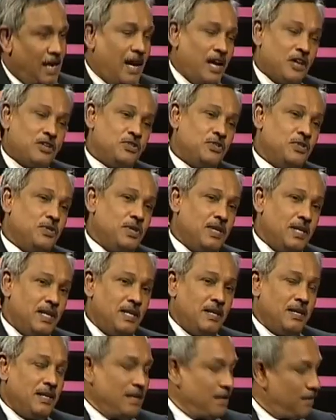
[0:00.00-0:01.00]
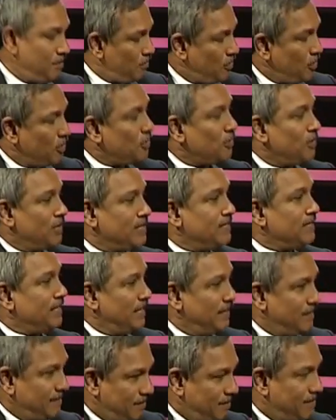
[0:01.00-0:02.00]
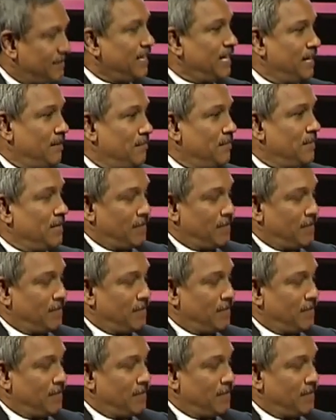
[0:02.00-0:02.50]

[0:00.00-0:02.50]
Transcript: actually, more or less it's same,